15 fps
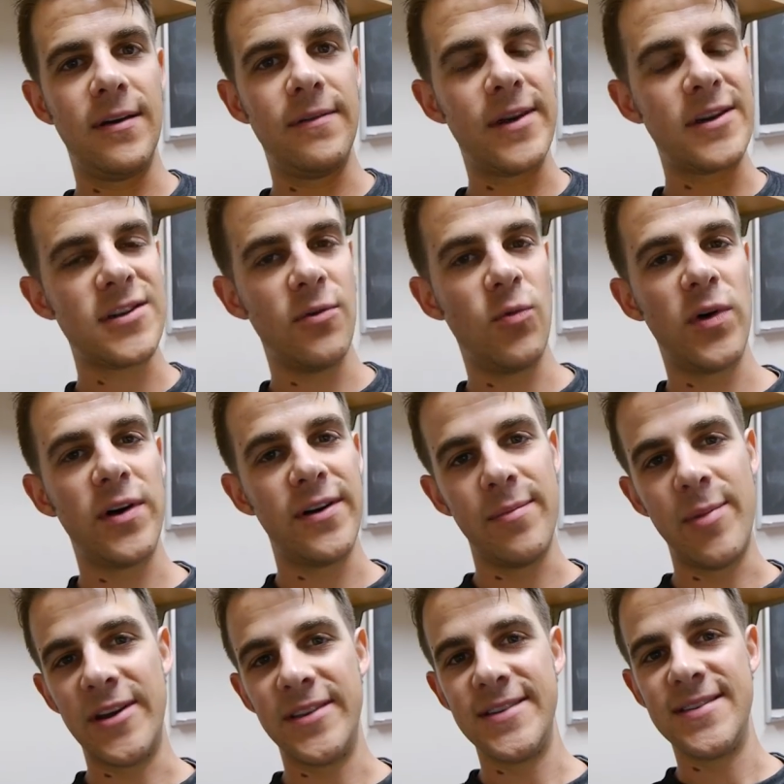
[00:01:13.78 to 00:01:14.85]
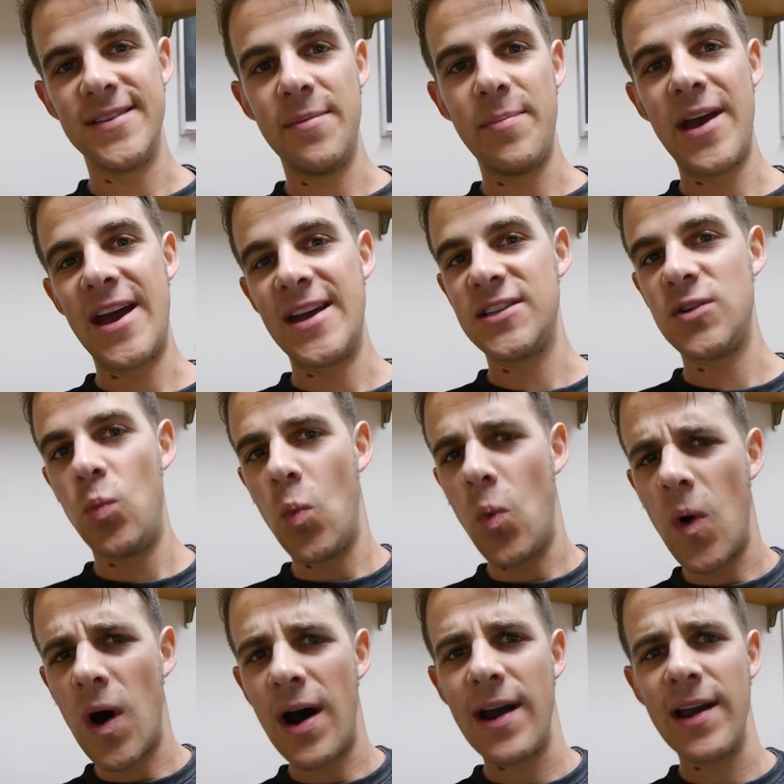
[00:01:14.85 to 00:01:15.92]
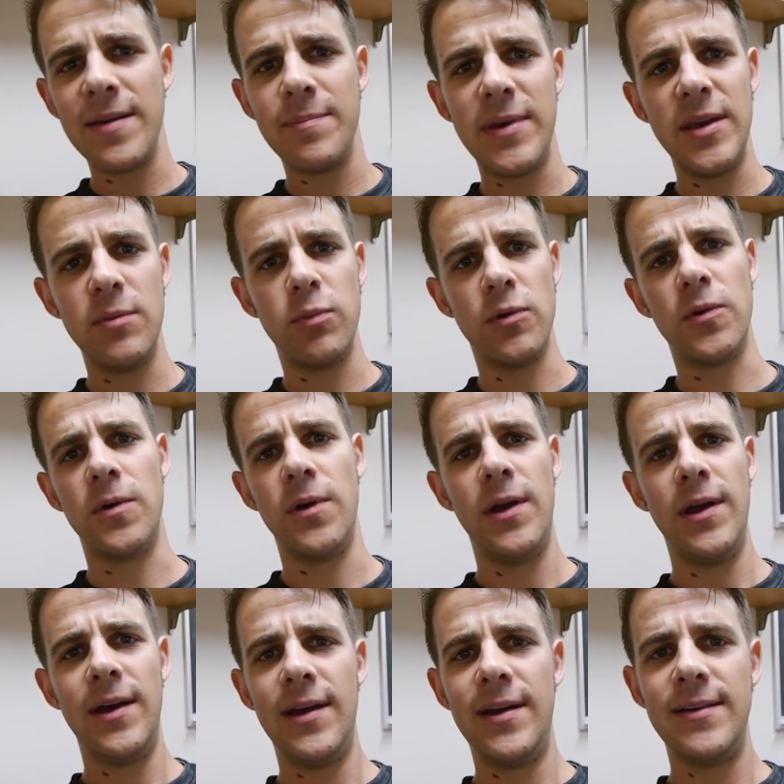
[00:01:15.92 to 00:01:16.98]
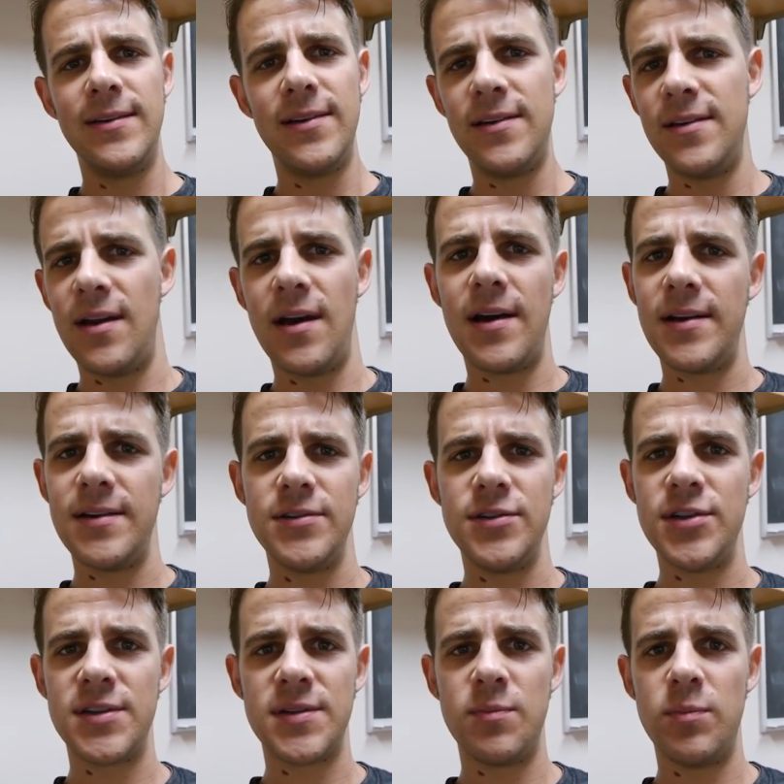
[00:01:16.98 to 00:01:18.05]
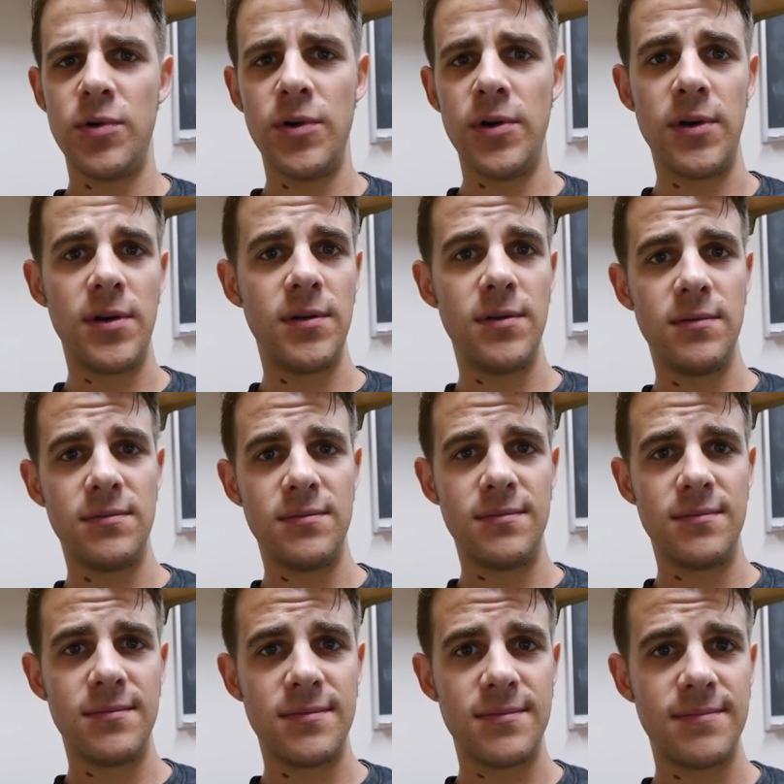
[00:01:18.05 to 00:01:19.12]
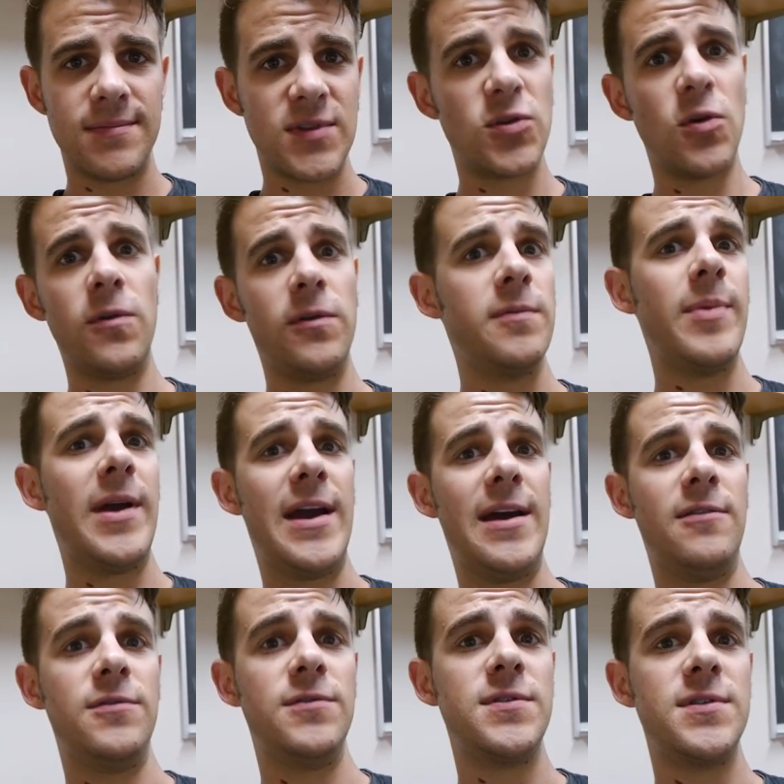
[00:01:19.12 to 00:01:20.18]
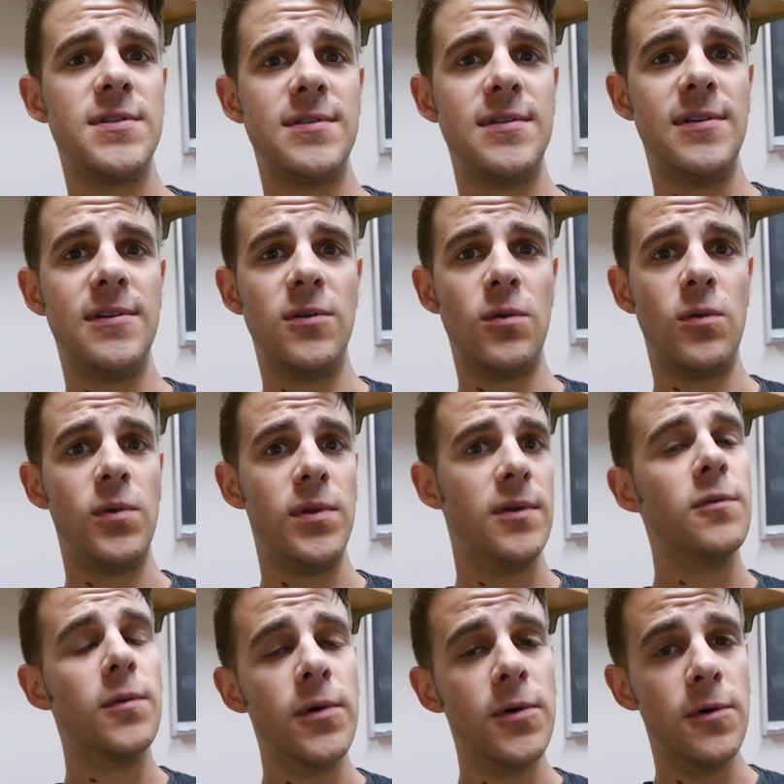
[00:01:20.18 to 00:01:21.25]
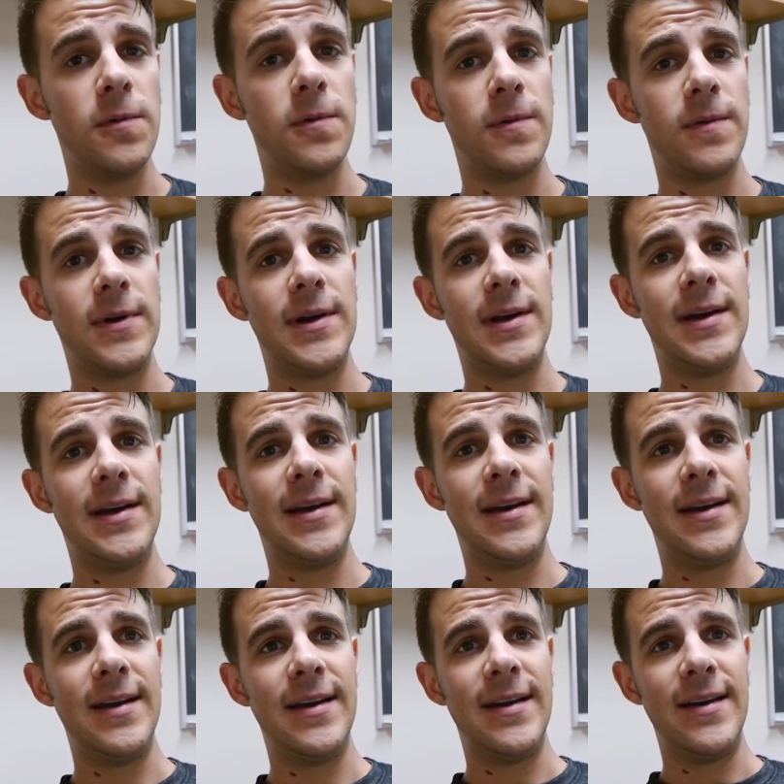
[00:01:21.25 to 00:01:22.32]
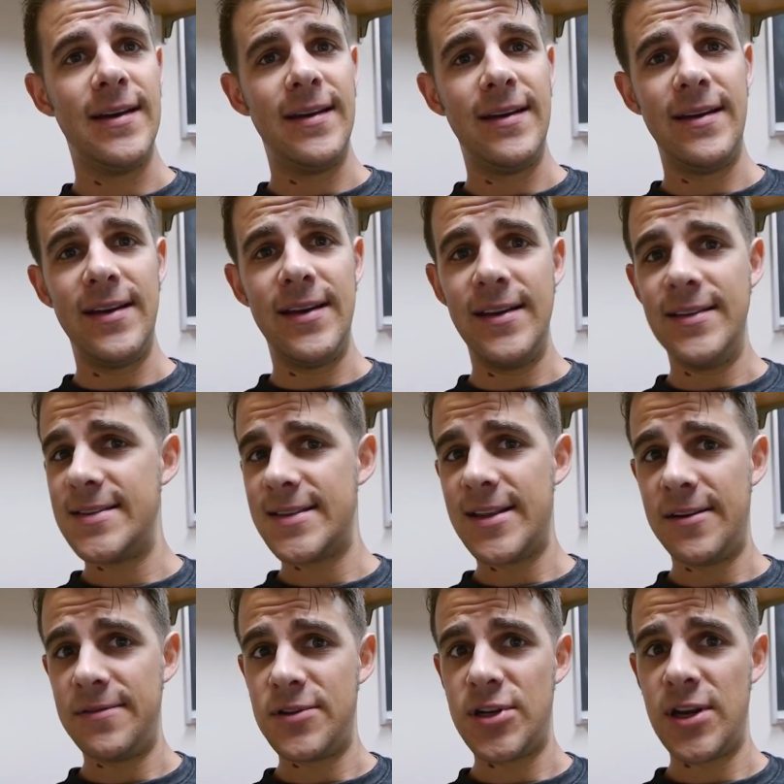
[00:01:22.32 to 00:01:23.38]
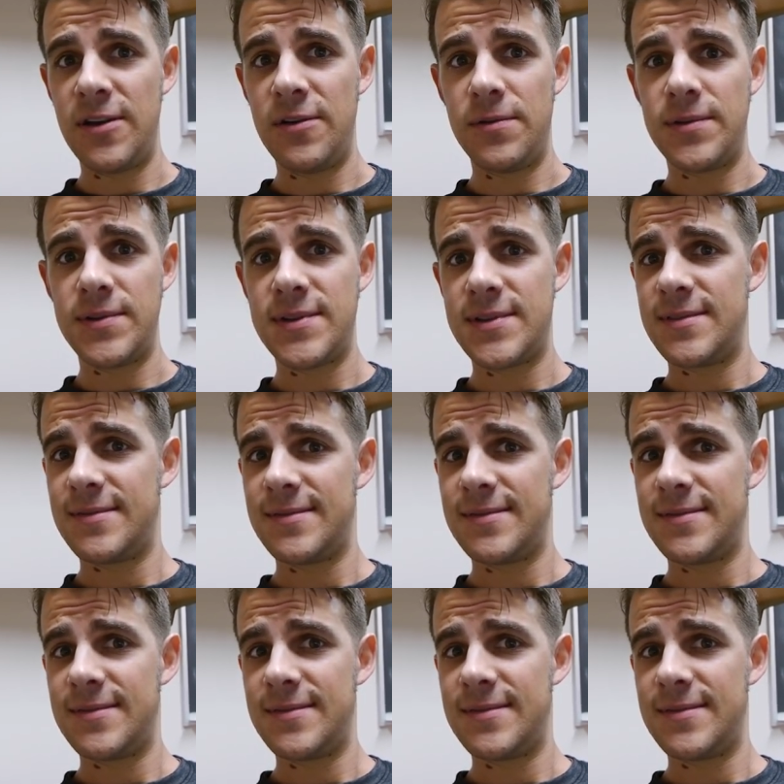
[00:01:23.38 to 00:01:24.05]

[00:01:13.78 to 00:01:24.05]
I've actually wondered about this in the past, why people did not just put solar panels on the roof instead of shingles